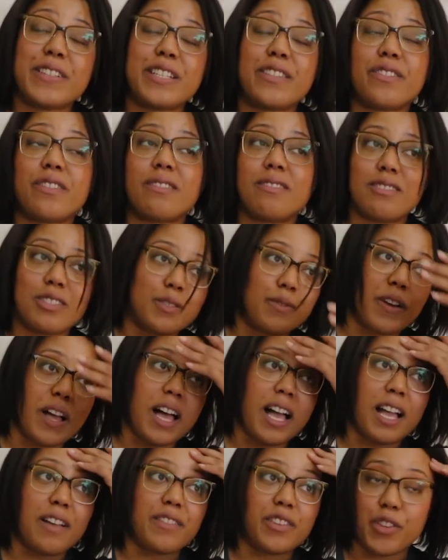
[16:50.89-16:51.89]
and
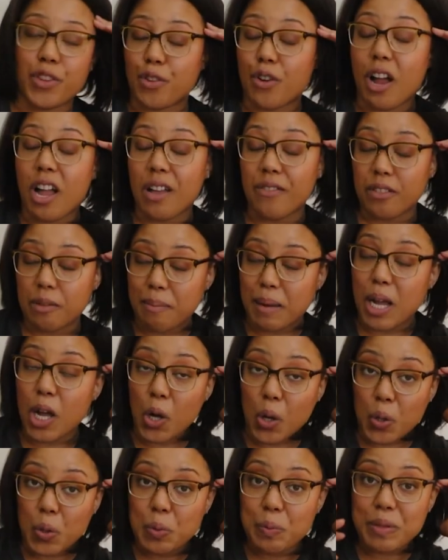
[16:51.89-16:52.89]
survive and thrive in my
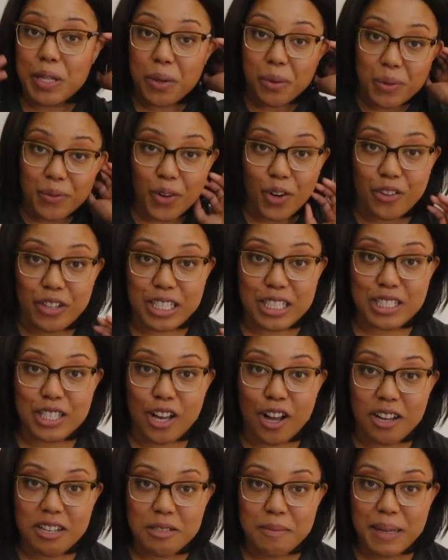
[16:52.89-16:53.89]
home that we've already
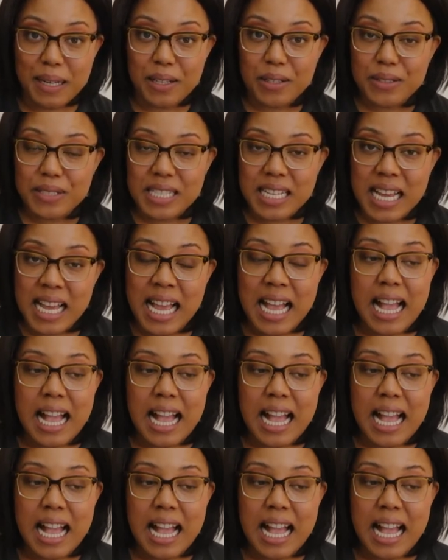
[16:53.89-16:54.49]
talked about.